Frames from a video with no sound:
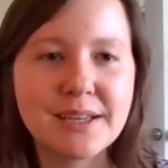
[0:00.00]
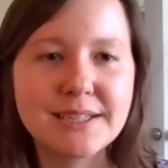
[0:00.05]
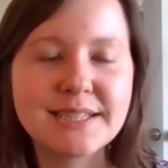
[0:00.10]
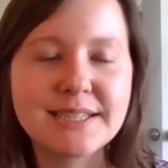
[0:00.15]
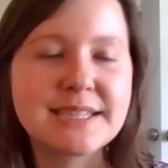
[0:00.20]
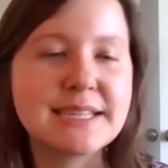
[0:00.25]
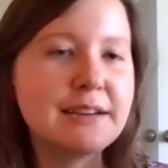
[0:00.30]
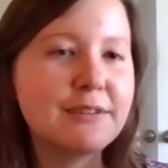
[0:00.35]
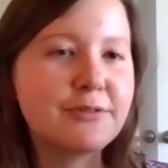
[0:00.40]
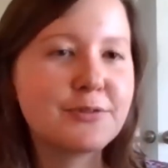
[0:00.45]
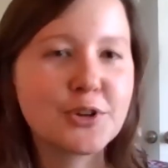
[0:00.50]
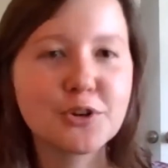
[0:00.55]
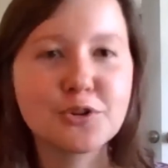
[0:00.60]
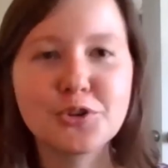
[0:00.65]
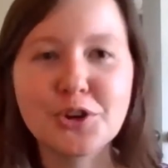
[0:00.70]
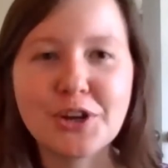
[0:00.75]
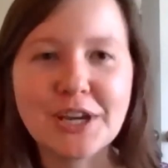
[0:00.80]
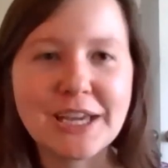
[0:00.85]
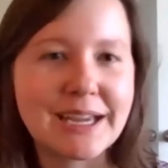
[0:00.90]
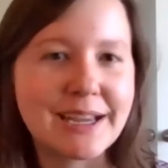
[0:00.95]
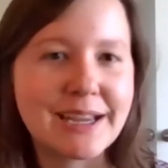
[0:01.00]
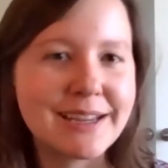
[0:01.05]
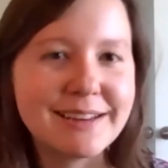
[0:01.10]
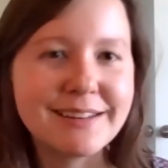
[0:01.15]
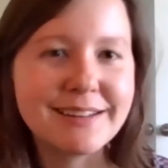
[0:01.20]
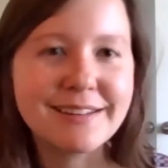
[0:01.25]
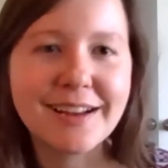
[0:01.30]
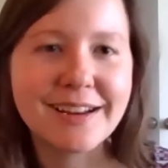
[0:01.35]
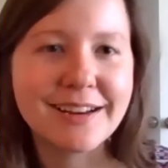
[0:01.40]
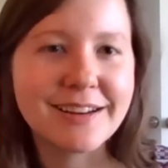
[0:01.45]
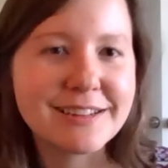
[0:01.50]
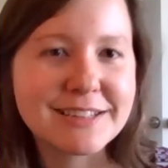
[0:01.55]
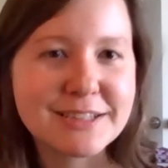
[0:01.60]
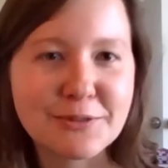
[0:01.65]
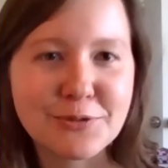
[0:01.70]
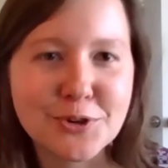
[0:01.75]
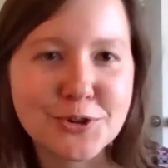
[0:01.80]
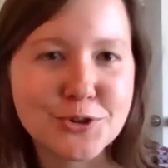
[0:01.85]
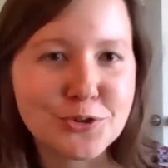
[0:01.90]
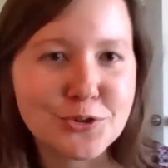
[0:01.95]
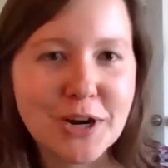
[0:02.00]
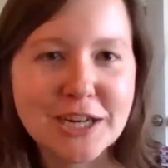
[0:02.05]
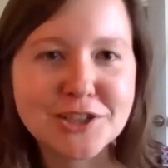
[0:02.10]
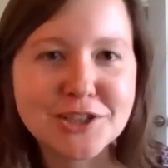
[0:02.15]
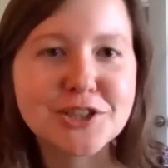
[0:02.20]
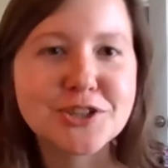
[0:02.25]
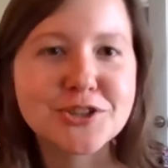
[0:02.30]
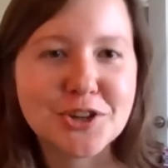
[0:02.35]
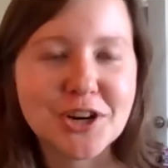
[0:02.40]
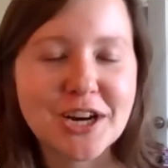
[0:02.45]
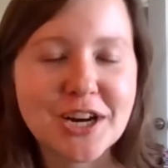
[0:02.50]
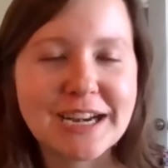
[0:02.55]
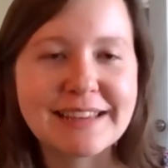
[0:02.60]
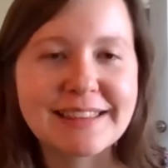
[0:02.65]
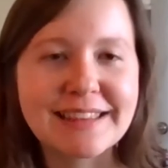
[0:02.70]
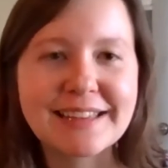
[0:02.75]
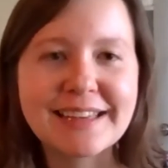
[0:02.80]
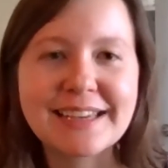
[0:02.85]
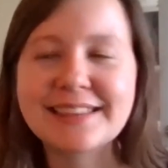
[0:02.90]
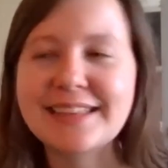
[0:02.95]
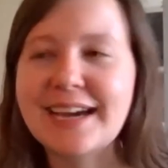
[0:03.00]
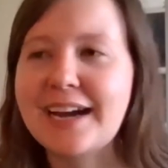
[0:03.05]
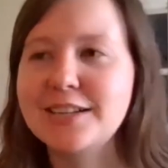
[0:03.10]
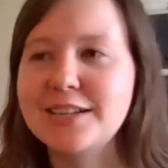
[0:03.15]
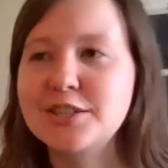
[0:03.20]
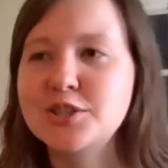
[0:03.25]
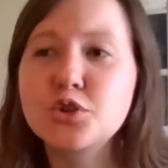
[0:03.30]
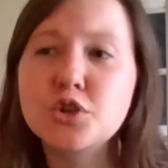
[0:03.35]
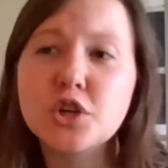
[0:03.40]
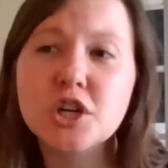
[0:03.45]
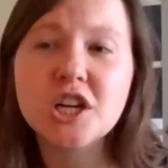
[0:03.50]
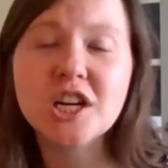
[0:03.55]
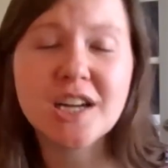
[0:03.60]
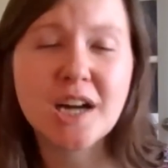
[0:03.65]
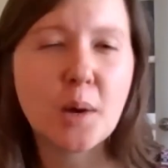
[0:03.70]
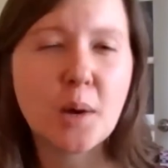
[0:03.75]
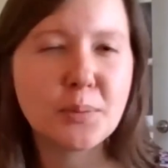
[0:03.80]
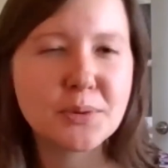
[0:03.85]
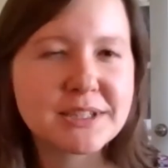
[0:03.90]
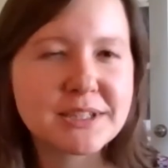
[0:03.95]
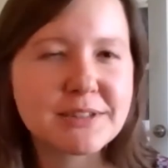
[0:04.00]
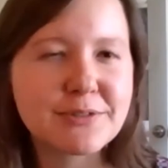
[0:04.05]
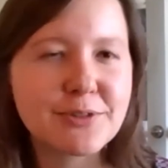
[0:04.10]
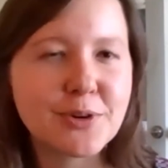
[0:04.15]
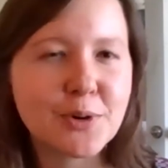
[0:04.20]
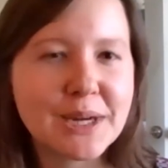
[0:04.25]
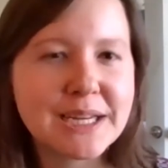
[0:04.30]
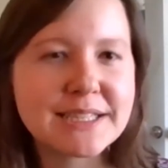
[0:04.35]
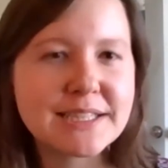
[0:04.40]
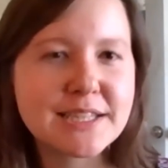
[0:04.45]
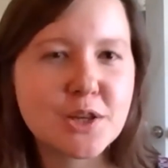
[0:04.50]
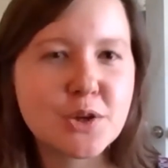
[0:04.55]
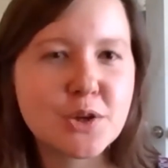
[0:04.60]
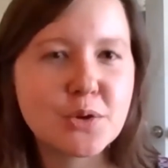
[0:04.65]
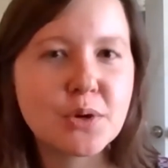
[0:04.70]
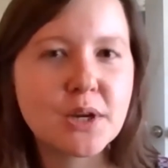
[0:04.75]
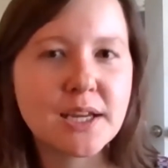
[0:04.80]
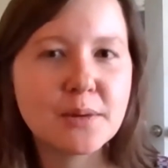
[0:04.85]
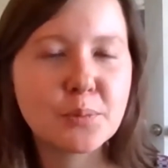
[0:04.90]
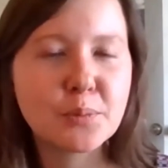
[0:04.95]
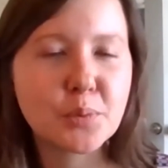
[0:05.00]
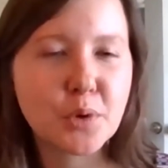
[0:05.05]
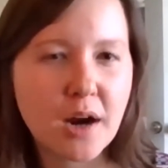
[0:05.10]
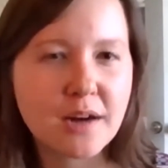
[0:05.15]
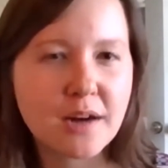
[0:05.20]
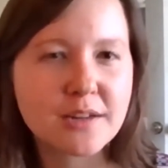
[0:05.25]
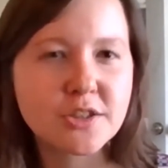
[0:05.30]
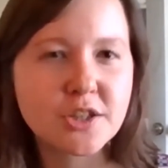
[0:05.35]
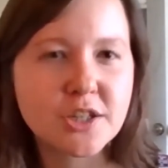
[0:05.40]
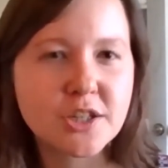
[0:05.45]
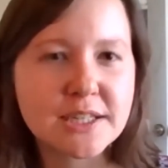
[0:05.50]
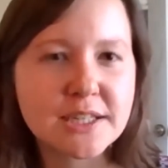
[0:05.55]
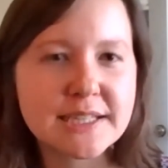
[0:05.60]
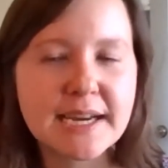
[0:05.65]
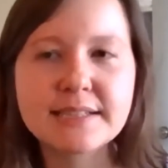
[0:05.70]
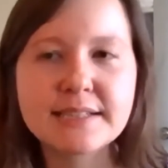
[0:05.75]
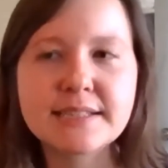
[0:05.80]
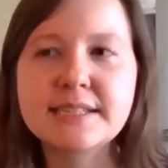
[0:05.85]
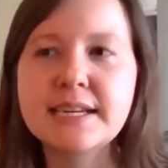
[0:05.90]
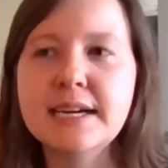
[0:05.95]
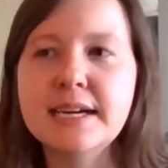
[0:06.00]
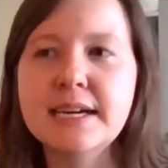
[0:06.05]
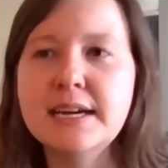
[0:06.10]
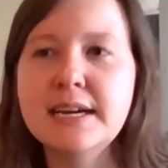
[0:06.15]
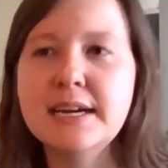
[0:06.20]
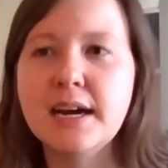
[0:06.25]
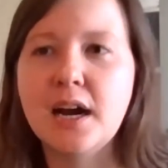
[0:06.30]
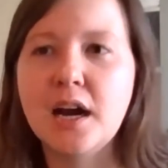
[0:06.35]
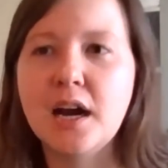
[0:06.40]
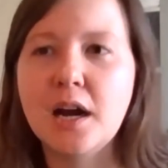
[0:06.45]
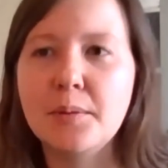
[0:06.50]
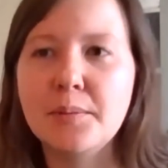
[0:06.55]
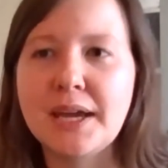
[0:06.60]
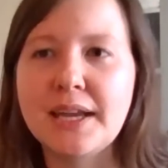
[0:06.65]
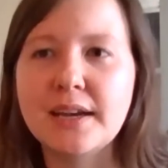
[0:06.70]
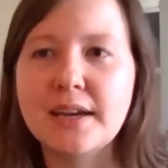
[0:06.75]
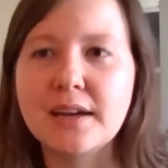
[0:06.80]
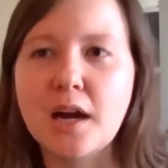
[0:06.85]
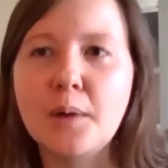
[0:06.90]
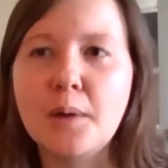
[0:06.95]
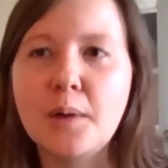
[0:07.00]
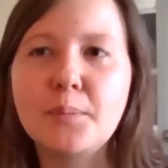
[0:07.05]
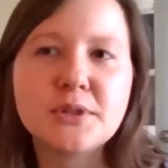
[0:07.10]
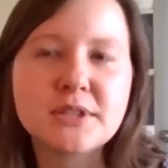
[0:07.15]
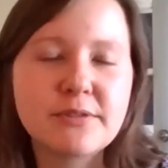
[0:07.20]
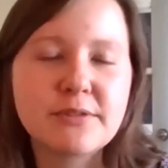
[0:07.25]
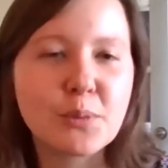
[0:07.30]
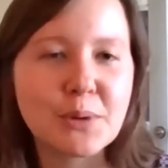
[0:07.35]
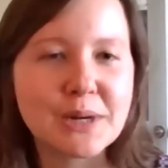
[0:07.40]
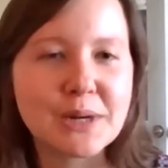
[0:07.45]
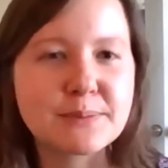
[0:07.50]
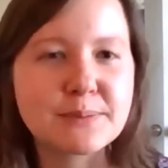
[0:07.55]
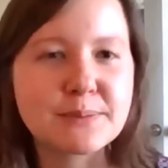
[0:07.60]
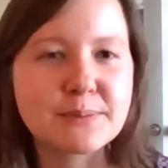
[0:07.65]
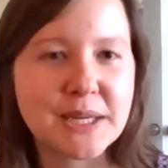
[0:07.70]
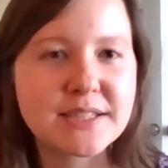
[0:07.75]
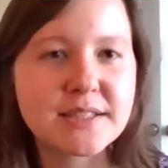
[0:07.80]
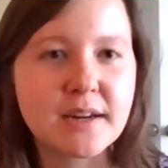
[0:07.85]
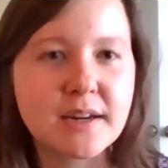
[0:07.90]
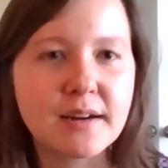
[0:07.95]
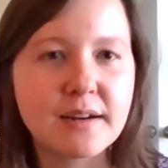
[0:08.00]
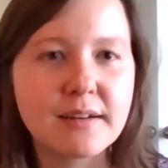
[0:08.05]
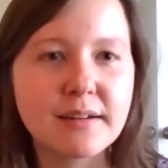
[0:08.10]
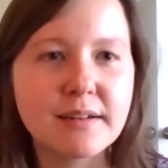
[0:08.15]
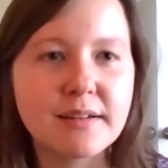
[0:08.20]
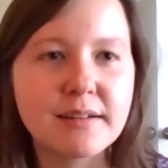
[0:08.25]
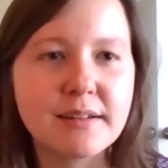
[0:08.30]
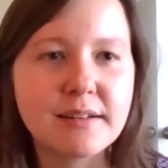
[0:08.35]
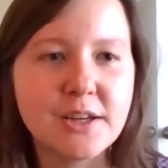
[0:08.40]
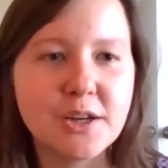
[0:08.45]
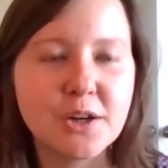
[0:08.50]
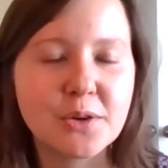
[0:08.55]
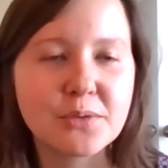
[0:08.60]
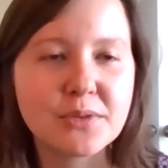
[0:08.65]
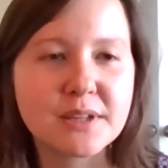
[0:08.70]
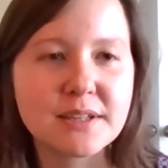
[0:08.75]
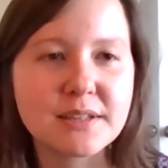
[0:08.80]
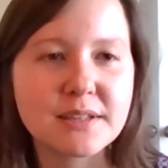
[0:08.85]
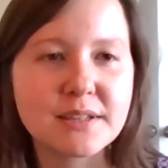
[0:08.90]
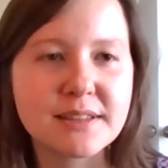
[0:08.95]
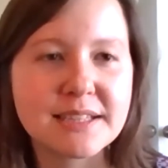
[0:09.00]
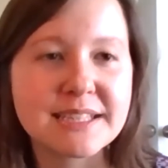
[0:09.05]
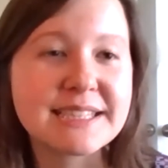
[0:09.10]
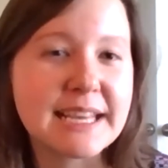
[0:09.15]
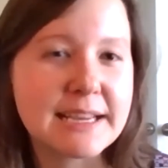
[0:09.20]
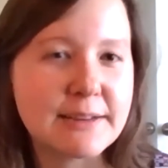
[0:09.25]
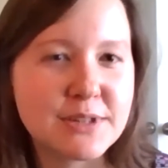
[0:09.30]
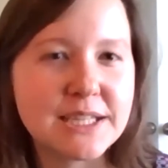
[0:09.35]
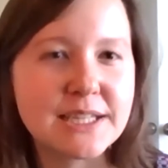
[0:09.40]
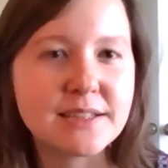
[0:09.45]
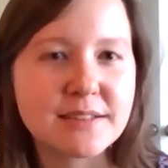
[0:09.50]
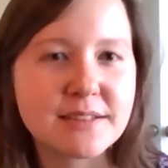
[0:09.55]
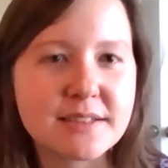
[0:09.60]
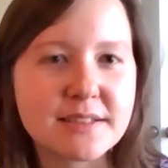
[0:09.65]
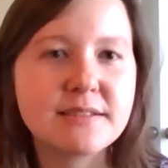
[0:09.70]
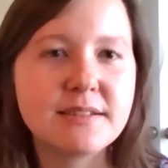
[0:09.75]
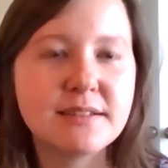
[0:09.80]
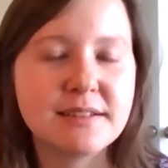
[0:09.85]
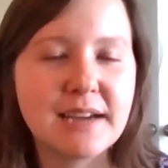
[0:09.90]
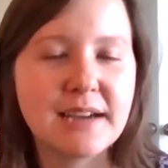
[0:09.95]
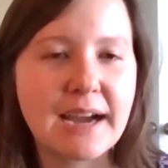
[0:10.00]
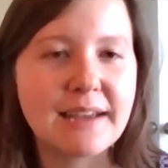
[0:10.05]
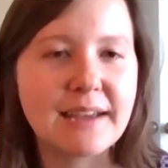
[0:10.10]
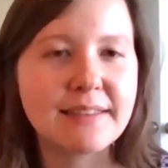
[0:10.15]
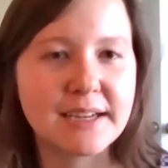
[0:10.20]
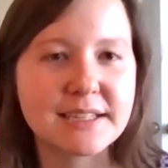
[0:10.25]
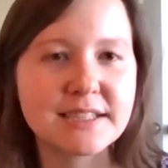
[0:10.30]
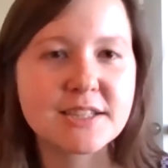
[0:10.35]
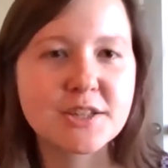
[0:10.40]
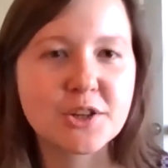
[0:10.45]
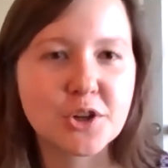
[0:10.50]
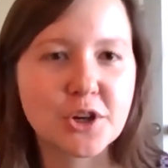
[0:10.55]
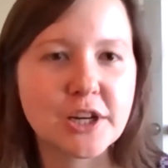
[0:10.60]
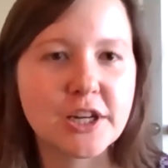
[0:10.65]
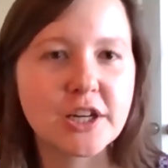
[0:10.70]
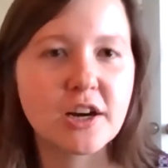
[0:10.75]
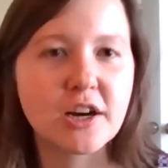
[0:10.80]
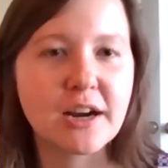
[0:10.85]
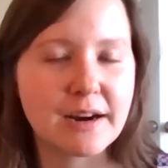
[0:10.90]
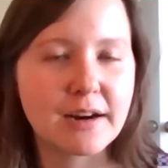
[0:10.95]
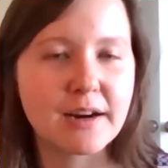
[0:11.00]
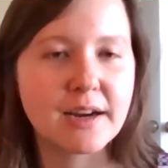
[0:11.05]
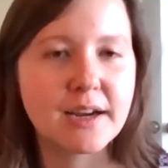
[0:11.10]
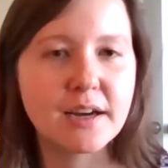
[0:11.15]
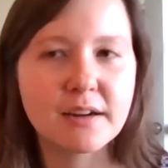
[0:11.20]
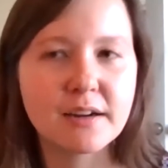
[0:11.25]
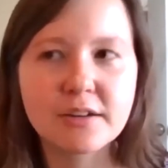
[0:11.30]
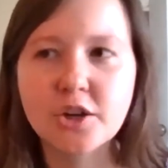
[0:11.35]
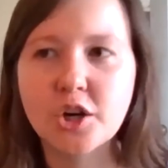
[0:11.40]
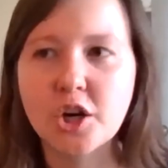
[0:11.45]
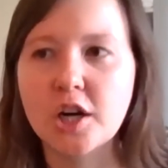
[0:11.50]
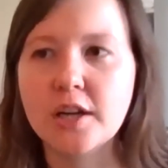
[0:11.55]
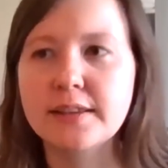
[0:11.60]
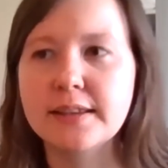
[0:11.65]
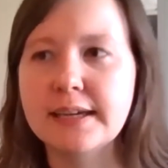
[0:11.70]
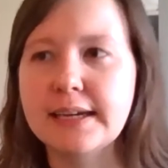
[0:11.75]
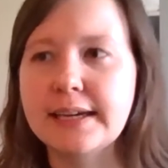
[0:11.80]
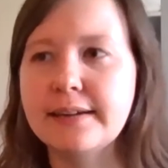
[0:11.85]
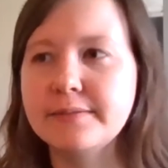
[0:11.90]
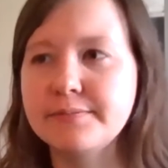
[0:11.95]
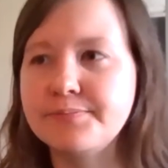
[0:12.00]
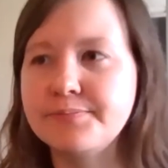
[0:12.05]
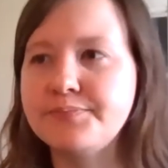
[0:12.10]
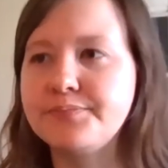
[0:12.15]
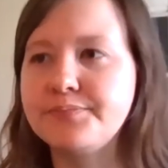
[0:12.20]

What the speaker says: see if they're looking in different directions or anything like that. So there are a couple different ways that you can proctor a test, and a couple different ways based on, the safety guidelines that are in your area currently.